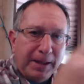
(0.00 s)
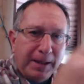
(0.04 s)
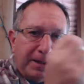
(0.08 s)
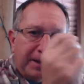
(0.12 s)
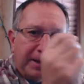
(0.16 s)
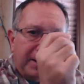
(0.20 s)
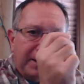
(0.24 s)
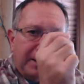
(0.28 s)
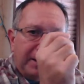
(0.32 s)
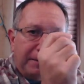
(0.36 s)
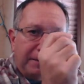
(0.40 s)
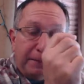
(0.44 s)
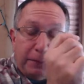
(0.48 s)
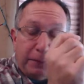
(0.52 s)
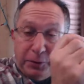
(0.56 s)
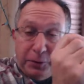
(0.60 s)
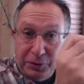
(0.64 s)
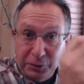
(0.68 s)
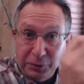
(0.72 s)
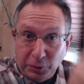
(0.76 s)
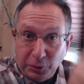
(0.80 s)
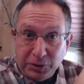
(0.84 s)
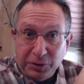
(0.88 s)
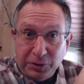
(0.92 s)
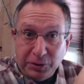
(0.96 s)
for
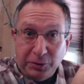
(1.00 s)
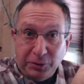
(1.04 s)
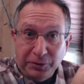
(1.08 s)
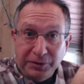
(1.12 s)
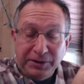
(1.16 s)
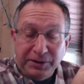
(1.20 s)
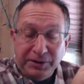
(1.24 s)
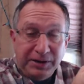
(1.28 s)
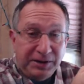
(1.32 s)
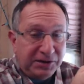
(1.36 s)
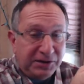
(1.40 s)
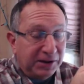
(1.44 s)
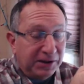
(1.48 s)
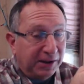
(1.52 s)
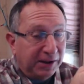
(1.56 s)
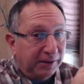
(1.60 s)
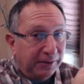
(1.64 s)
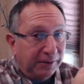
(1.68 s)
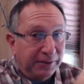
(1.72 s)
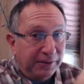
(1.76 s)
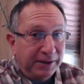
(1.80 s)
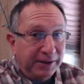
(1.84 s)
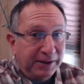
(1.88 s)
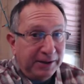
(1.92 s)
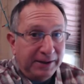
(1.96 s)
Norcold, at least, I
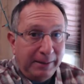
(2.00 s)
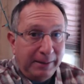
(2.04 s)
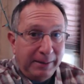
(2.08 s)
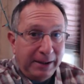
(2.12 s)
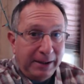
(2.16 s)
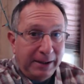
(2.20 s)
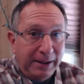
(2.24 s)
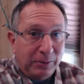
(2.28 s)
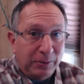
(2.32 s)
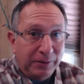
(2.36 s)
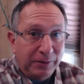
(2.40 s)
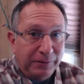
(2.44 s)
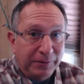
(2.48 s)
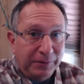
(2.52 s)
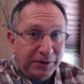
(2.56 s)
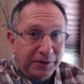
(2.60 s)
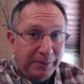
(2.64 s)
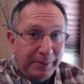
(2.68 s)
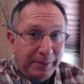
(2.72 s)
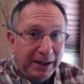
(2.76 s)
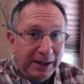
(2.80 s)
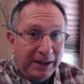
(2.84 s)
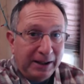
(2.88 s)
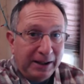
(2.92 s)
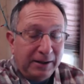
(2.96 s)
don't think they make one for
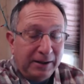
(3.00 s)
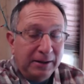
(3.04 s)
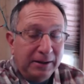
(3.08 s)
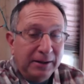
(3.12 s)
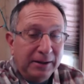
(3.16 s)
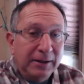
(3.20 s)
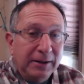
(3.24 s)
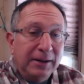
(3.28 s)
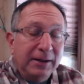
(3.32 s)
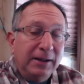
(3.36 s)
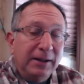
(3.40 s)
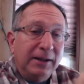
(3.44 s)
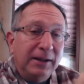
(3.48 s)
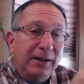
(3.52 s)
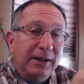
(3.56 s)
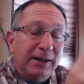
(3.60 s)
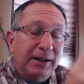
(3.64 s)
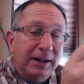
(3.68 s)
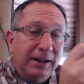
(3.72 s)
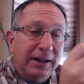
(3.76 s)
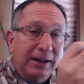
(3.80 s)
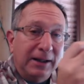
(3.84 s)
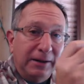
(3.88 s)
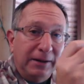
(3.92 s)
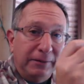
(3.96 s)
Dometic.
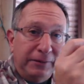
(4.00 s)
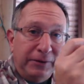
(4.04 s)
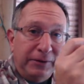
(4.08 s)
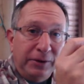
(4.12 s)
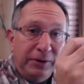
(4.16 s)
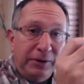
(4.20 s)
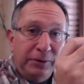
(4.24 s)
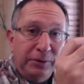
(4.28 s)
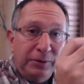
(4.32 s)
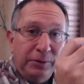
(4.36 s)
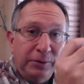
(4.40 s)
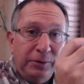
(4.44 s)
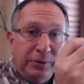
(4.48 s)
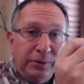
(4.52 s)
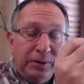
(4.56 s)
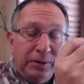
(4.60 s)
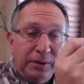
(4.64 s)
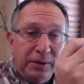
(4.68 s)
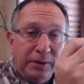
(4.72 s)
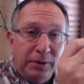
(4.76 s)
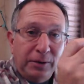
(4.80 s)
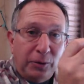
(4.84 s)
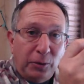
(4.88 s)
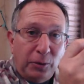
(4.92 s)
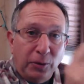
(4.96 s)
If you
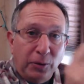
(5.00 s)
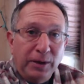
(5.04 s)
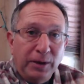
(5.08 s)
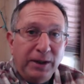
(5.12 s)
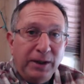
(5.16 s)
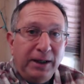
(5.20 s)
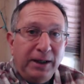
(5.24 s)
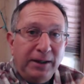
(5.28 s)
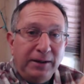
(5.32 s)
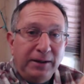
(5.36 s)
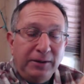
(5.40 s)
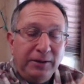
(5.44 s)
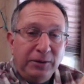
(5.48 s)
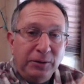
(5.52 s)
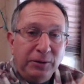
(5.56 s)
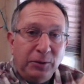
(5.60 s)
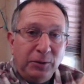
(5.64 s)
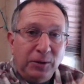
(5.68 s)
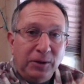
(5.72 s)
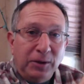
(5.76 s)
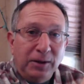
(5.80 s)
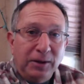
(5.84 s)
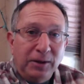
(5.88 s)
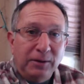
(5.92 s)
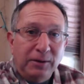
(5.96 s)
orient
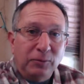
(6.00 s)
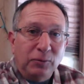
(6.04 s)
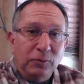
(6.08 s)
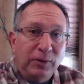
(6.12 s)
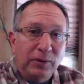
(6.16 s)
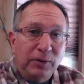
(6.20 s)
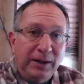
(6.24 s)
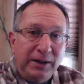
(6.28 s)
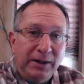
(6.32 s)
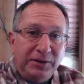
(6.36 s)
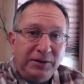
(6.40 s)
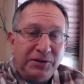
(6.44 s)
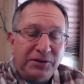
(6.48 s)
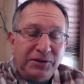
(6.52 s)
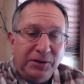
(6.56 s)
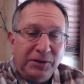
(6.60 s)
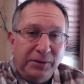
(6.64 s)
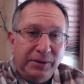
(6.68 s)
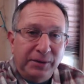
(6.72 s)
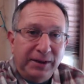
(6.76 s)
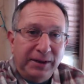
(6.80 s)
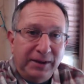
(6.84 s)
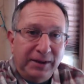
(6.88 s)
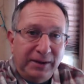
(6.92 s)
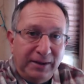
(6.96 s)
your rig
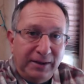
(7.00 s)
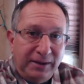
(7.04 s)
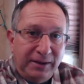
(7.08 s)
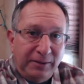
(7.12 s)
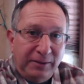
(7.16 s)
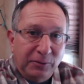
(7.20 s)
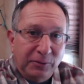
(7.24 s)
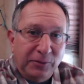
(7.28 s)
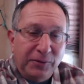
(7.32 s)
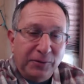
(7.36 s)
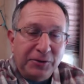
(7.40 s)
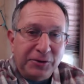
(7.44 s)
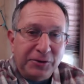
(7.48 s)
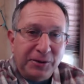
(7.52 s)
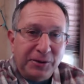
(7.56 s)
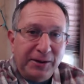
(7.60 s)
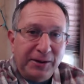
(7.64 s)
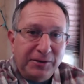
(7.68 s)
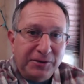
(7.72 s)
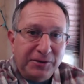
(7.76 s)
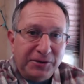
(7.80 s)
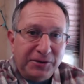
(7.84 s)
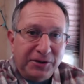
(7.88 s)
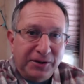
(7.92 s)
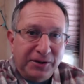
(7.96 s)
so that the
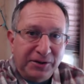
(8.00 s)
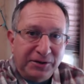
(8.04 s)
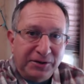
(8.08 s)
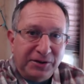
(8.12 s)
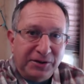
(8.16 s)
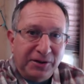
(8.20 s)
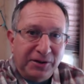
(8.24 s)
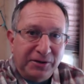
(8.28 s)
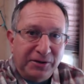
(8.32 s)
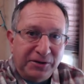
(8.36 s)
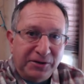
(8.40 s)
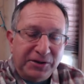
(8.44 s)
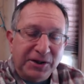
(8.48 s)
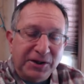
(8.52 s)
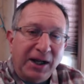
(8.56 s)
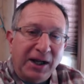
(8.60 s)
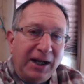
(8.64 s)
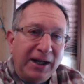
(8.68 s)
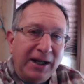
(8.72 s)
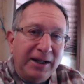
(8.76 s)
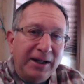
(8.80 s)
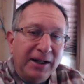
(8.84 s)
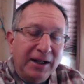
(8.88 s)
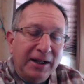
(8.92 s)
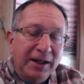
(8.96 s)
refrigerator's on the southern
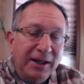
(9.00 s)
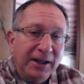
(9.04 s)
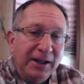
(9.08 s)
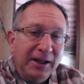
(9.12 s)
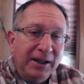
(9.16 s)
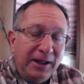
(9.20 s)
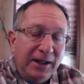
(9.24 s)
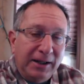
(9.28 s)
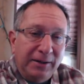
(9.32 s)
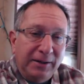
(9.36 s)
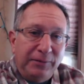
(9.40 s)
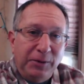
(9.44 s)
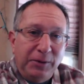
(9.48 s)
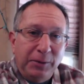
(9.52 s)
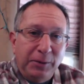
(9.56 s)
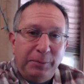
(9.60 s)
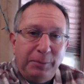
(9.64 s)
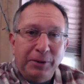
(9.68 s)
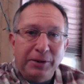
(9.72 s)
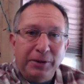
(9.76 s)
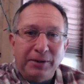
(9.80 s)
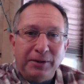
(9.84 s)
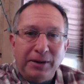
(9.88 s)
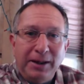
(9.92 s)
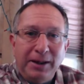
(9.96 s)
side, and if you
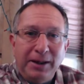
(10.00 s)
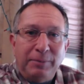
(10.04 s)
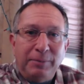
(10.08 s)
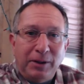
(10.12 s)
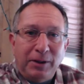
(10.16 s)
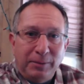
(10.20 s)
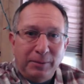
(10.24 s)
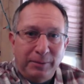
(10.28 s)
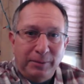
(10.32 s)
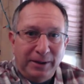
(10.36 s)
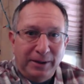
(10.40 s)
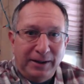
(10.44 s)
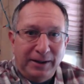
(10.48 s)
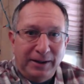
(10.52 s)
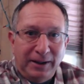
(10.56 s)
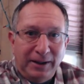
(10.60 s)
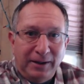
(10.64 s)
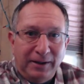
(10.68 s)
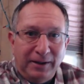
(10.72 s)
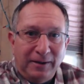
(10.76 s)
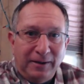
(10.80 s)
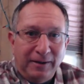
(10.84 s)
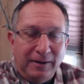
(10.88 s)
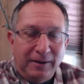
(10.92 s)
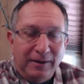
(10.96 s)
put a light bulb in
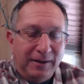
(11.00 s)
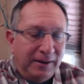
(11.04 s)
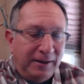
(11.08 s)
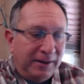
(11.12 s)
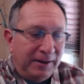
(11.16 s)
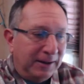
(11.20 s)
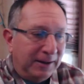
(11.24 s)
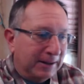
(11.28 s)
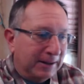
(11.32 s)
there,